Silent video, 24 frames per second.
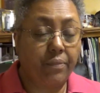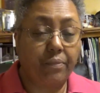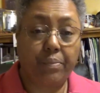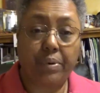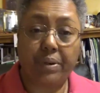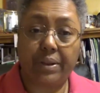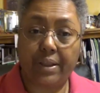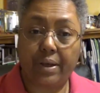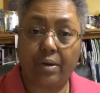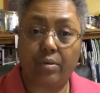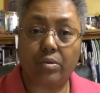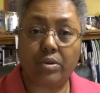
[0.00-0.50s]

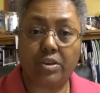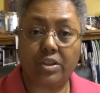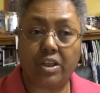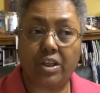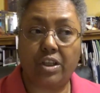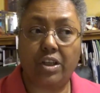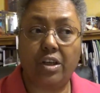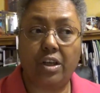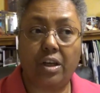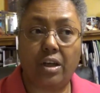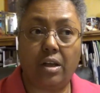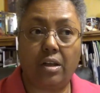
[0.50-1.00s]
but there was a
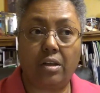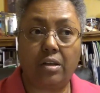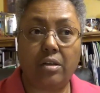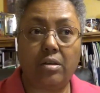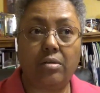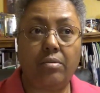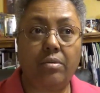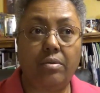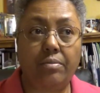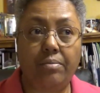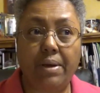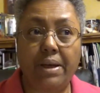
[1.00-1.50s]

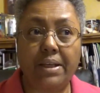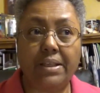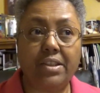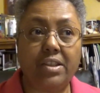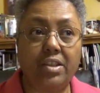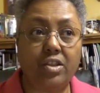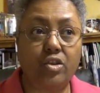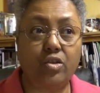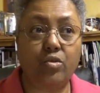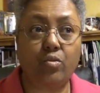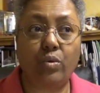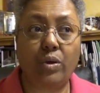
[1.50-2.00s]
little
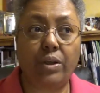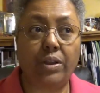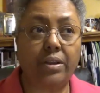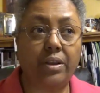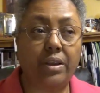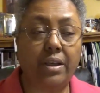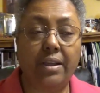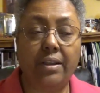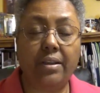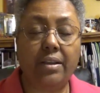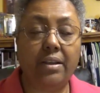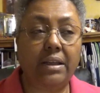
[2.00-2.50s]
message
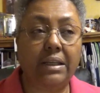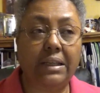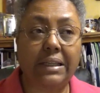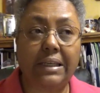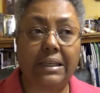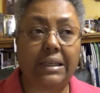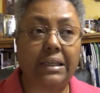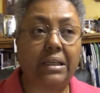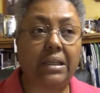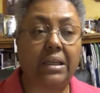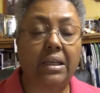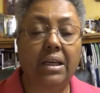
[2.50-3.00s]
within the
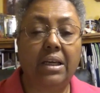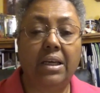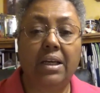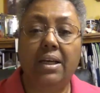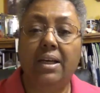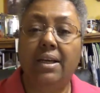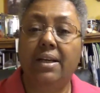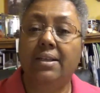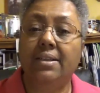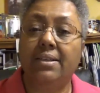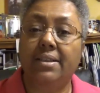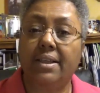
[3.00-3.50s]
link
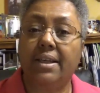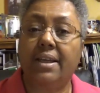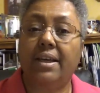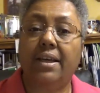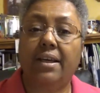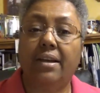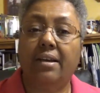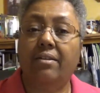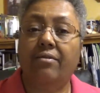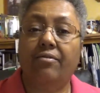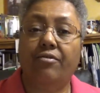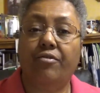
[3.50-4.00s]

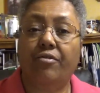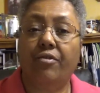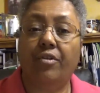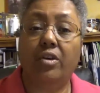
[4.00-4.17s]
saying